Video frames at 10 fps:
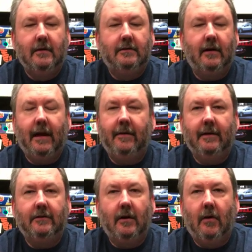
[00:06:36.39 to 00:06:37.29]
So again,
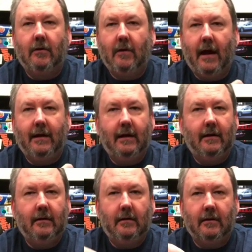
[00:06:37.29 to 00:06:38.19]
these are going right
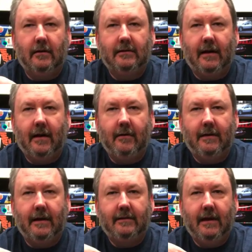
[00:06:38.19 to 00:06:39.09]
in. It looks like
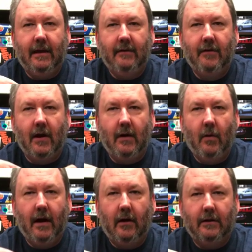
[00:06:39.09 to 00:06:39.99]
everything's keyed very
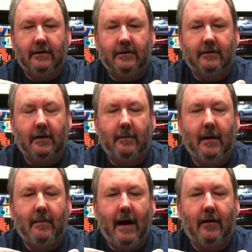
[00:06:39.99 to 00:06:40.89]
well. It's just going to
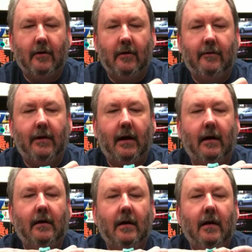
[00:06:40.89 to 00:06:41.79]
be a matter of,
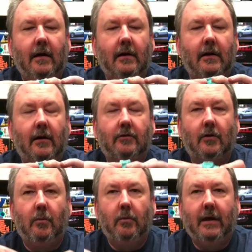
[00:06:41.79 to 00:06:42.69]
you know,
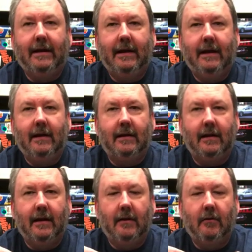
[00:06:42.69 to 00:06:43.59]
sort of blending
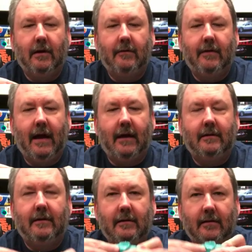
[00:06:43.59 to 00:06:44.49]
and getting rid of
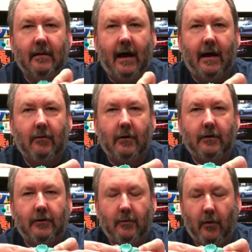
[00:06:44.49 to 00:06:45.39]
that line where
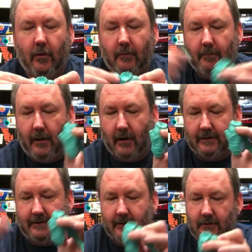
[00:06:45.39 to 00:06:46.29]
the two
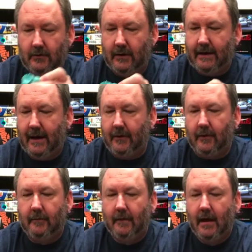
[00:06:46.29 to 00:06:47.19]
parts join together.